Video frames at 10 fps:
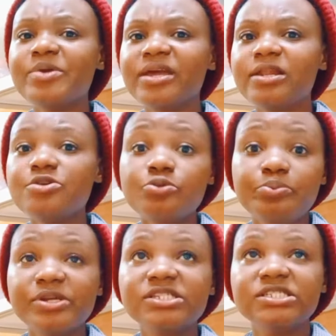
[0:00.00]
a little
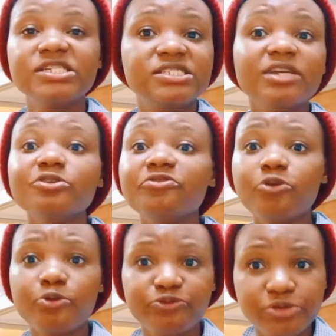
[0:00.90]
bit in a state of
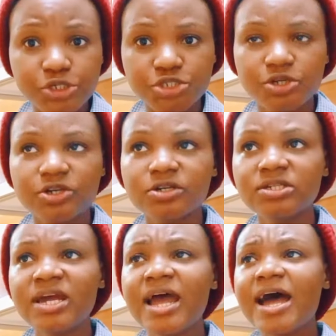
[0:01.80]
confusion,